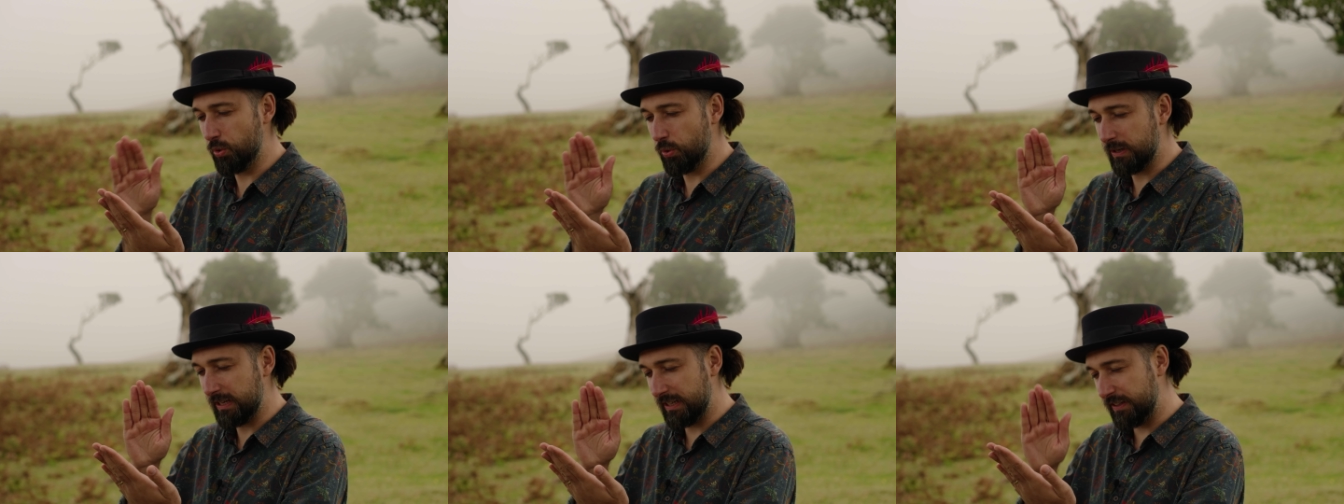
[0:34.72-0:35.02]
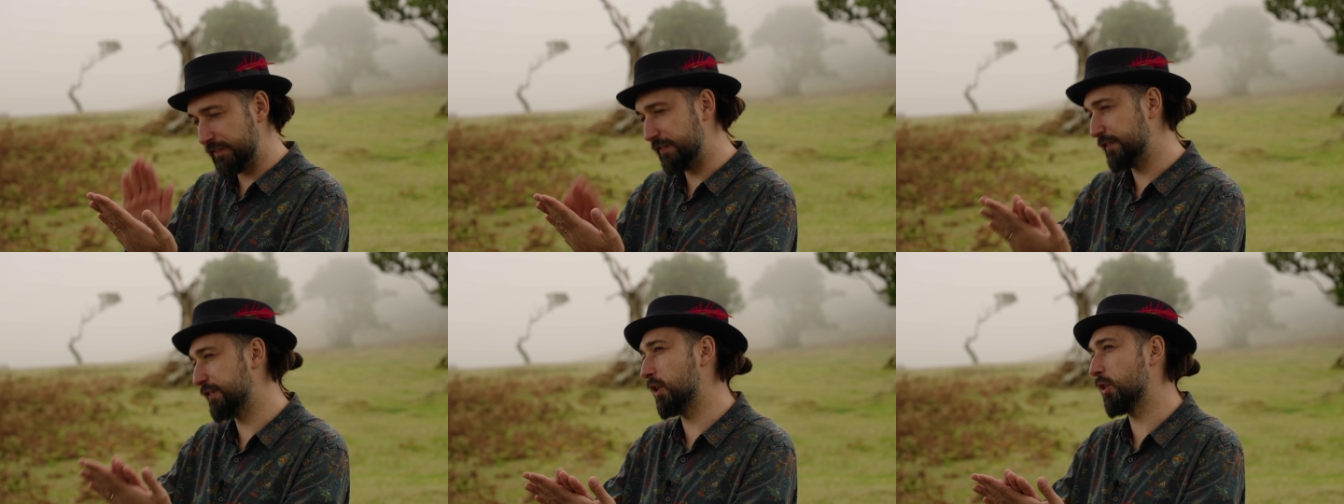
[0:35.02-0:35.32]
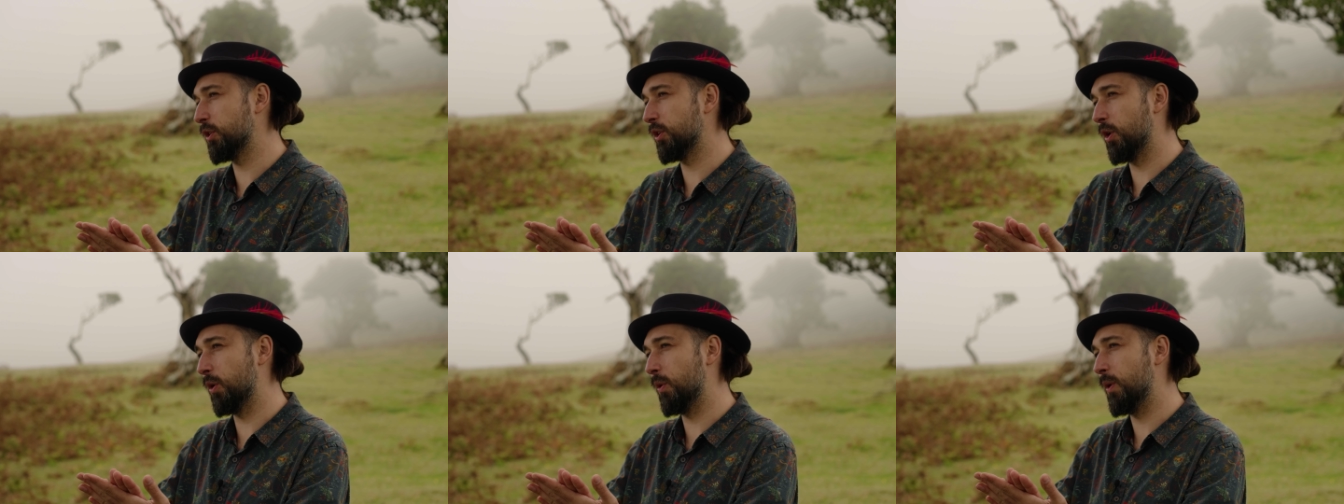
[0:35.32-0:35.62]
look at the
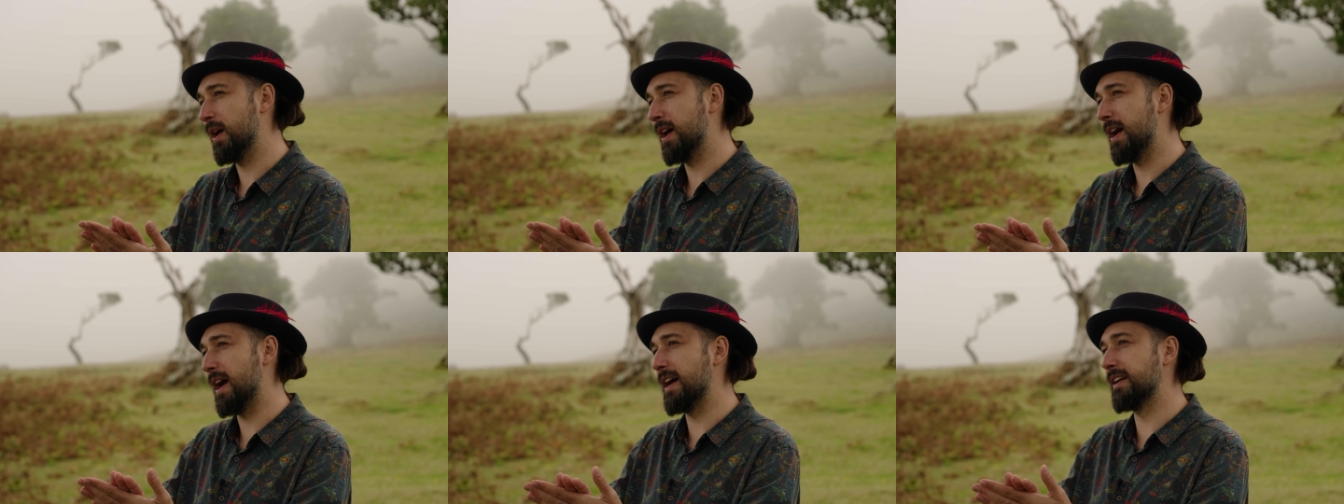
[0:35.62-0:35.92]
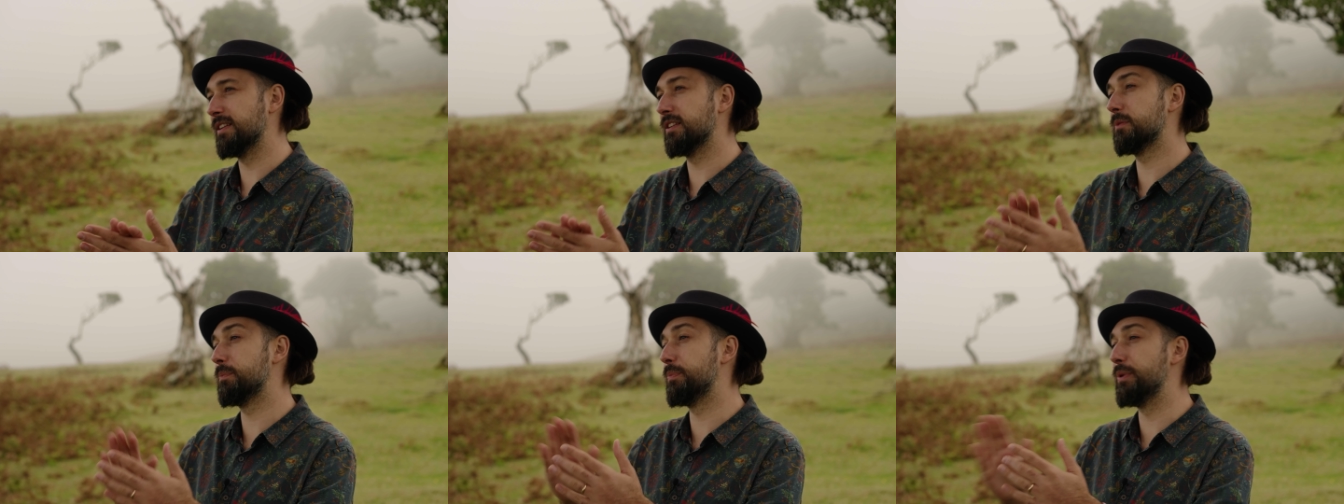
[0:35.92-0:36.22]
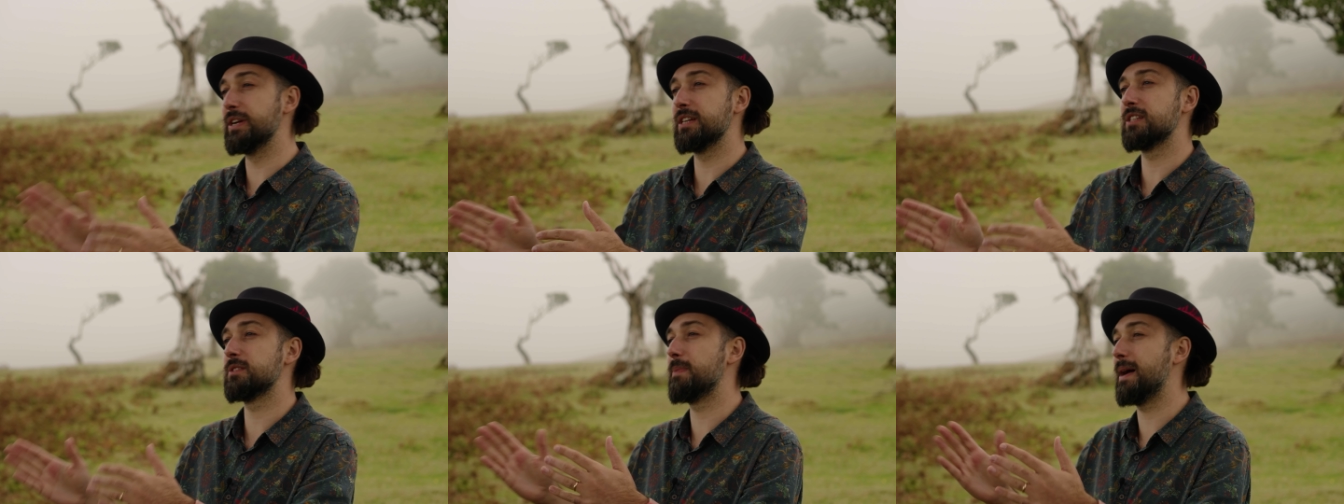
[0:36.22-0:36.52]
photo and it
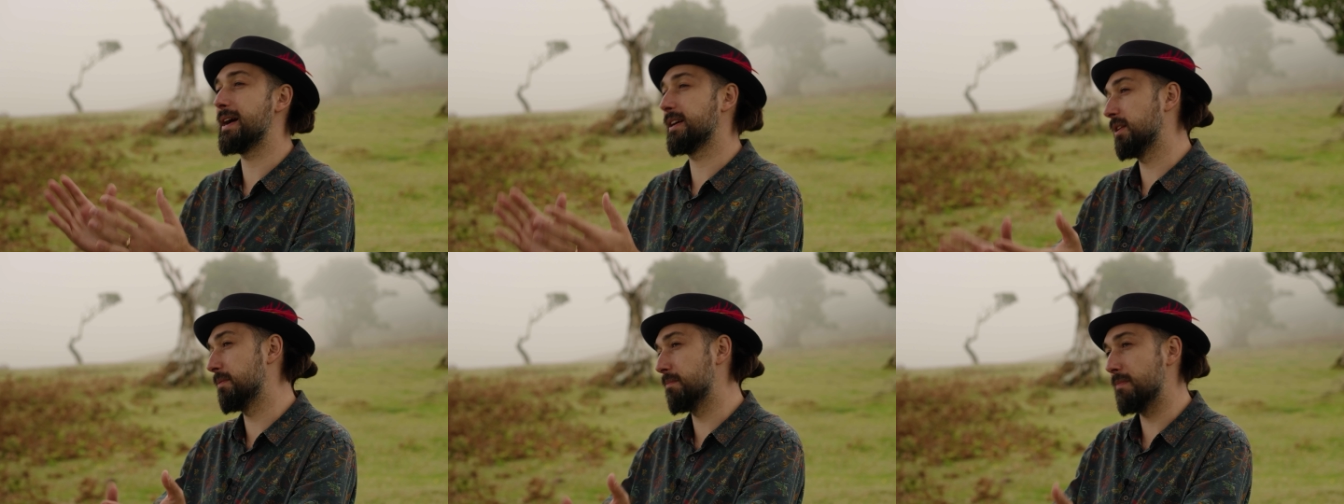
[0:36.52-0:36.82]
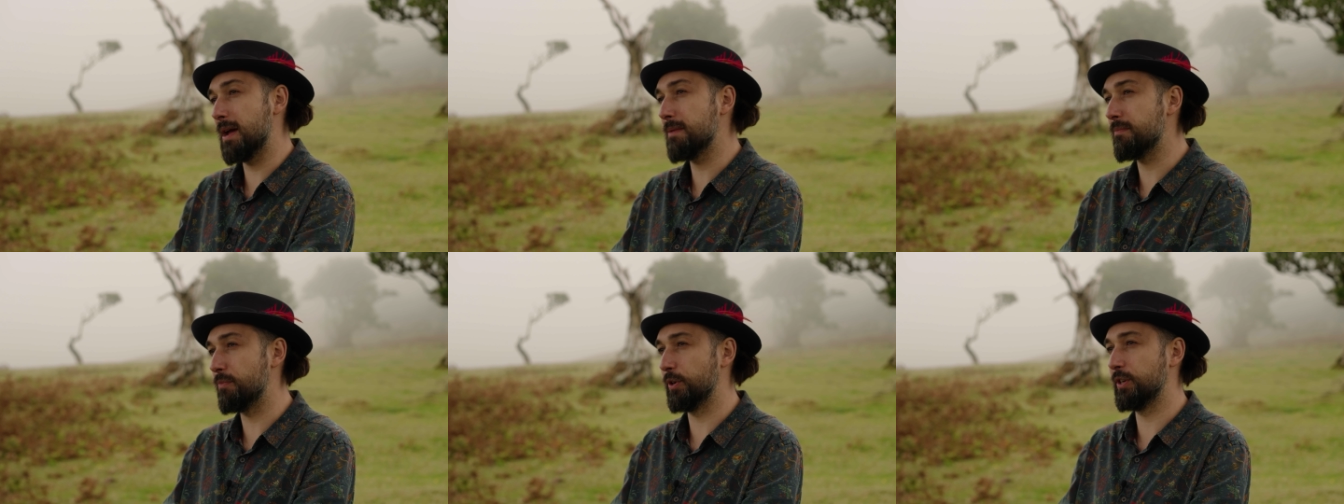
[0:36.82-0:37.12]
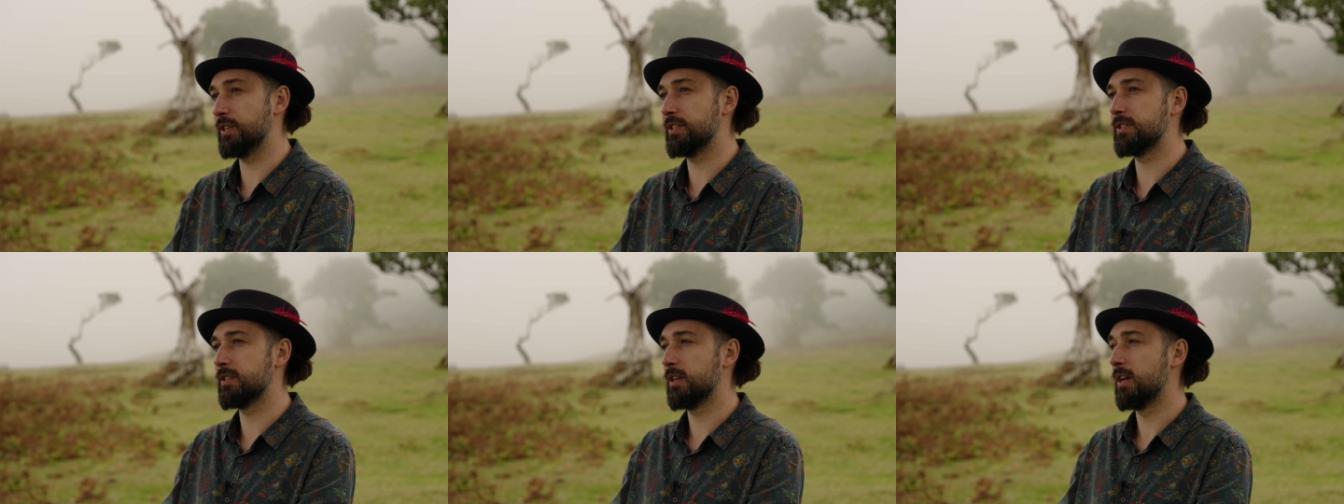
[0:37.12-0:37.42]
brings back the
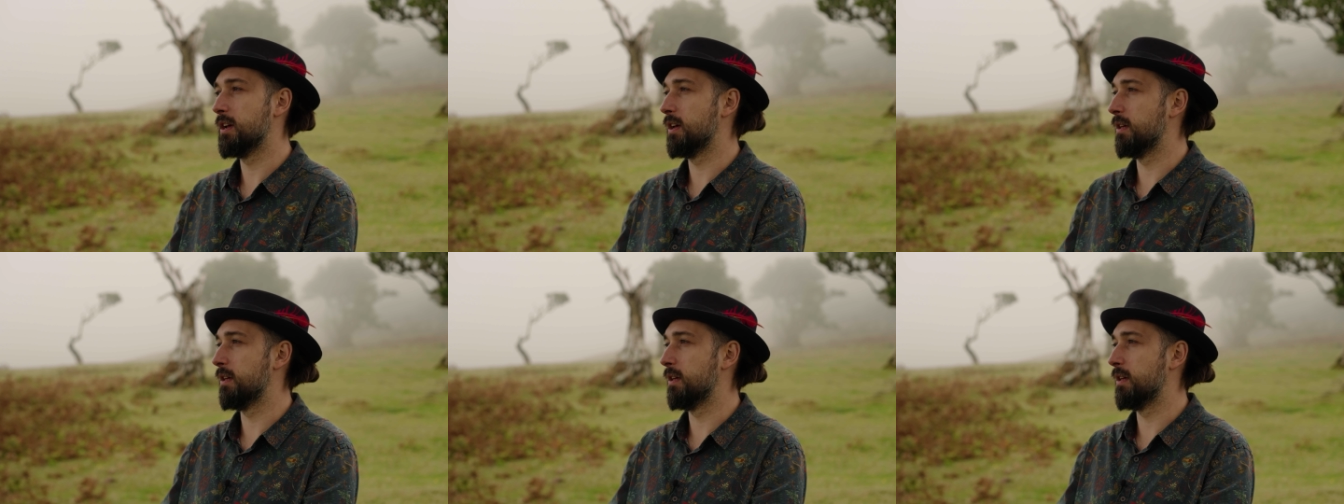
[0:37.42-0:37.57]
memories,